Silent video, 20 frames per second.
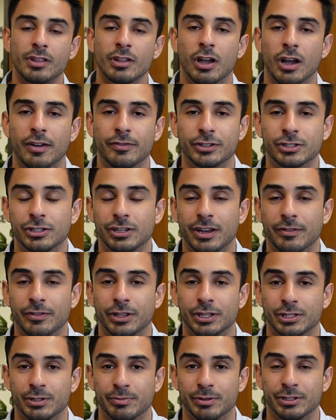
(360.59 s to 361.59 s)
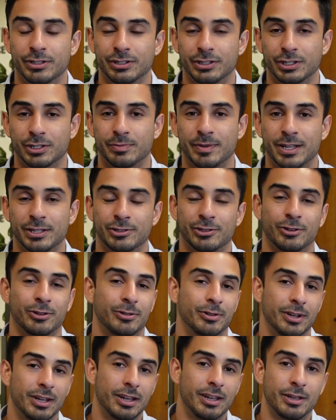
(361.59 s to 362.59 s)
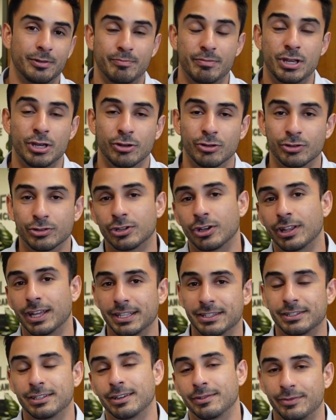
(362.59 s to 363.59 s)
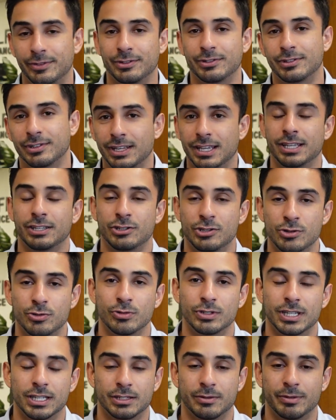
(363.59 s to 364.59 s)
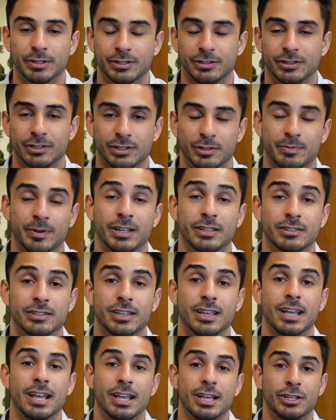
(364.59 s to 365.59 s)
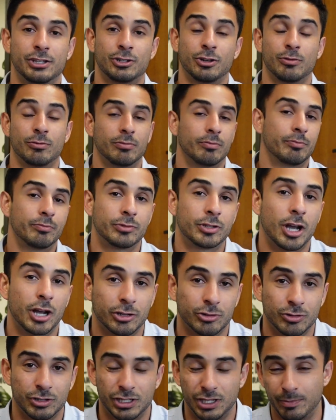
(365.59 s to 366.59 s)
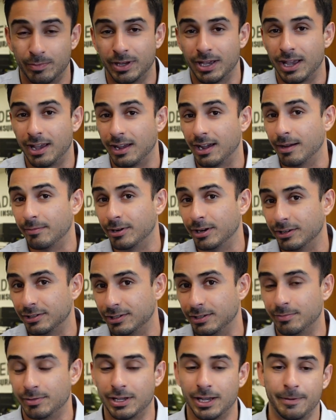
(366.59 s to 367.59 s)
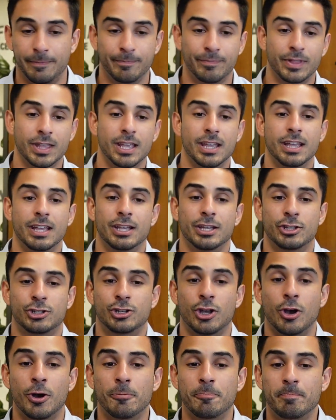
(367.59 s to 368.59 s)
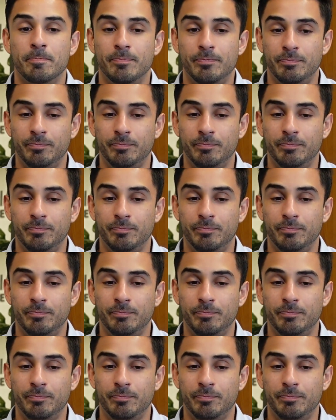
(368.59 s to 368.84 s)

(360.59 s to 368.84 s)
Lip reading: Obviously, everything's a business expense, so meals, all that stuff is used as a business expense. So talk to a CPA. I'm not a CPA. So